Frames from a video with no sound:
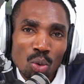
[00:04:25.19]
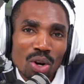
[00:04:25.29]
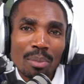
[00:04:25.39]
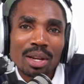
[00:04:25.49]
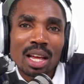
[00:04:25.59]
would
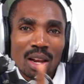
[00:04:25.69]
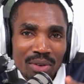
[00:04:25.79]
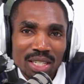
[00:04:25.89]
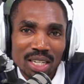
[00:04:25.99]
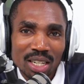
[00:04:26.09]
have been
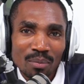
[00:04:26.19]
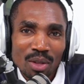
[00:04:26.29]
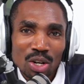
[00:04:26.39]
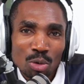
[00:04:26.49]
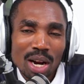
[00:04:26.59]
elevated
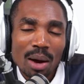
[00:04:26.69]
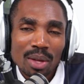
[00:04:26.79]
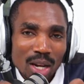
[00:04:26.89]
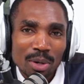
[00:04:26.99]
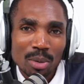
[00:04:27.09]
to become
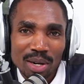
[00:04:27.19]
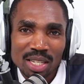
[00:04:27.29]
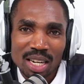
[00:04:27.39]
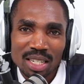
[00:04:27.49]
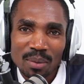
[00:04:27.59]
the deputy
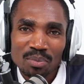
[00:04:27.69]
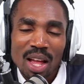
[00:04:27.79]
president,